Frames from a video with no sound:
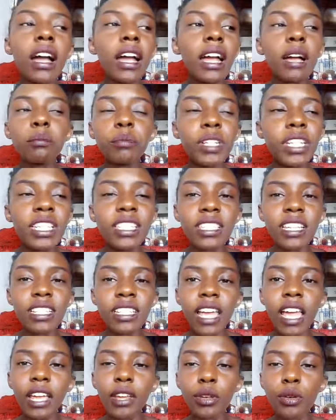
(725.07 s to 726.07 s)
Companies
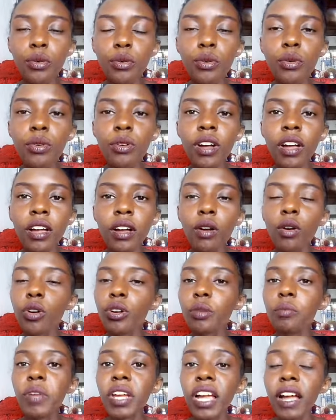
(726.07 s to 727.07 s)
that I know,
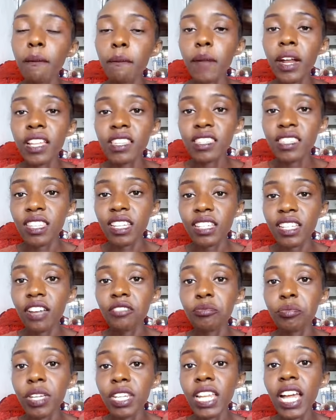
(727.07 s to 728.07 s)
or makeup brands that
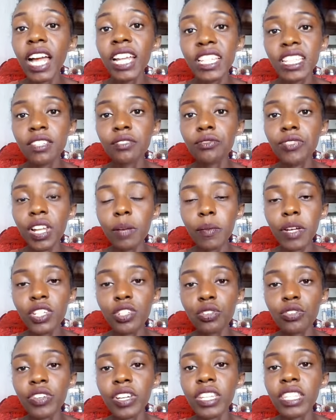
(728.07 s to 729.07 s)
have made
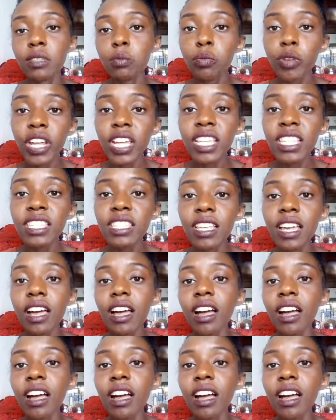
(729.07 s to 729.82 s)
anti-inflammatory sprays,